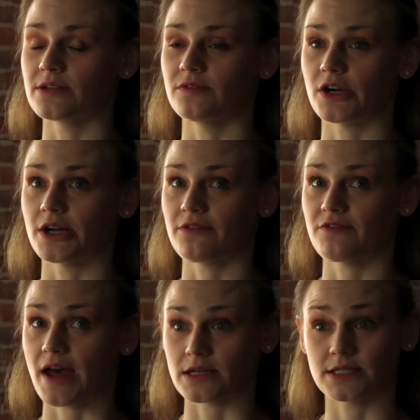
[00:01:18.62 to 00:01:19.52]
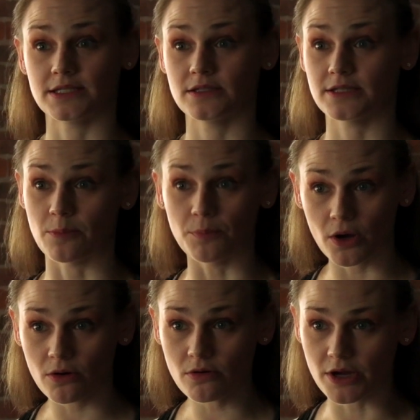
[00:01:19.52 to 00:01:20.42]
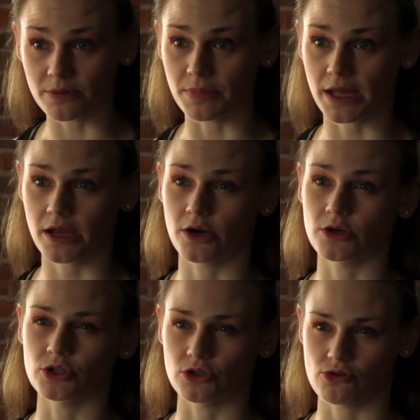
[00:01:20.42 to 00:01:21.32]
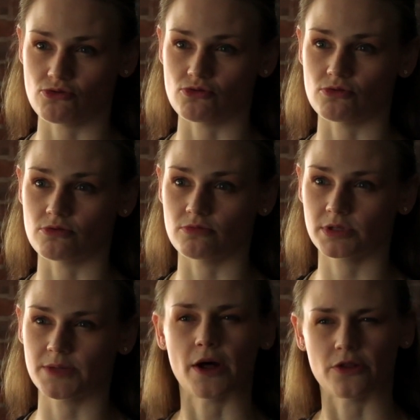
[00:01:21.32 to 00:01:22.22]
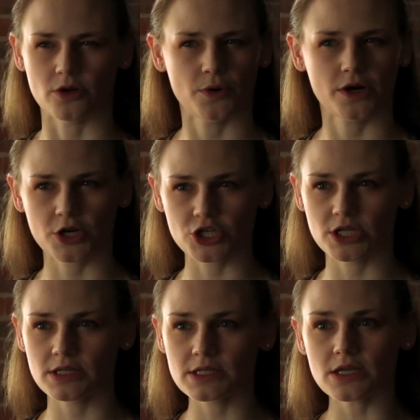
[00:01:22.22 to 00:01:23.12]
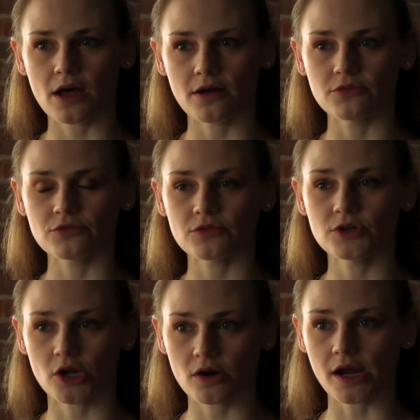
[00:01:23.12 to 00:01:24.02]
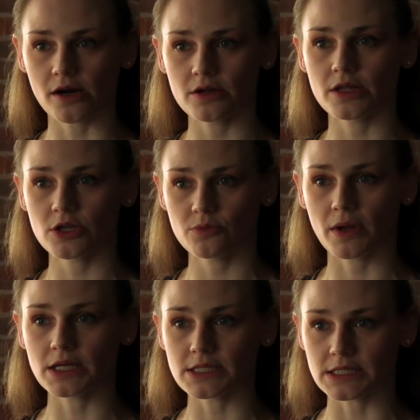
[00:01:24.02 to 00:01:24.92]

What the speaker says: a very fast tempo compared to some other productions of Nutcracker that you might